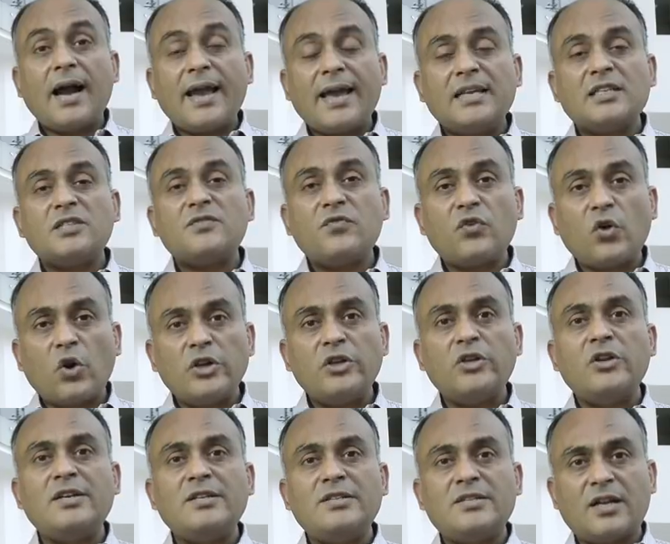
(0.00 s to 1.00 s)
against
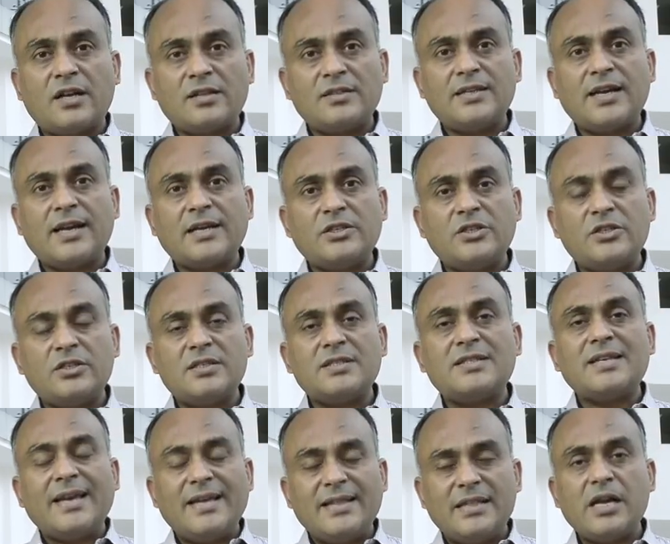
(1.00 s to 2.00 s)
fraudulent
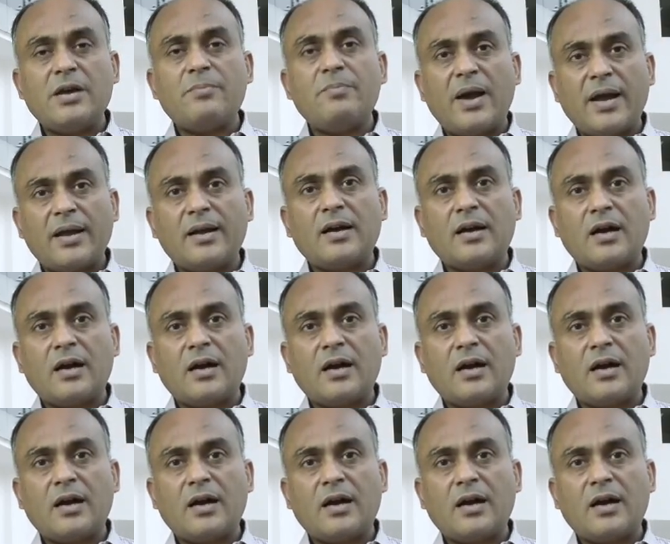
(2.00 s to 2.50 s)
transactions in their bank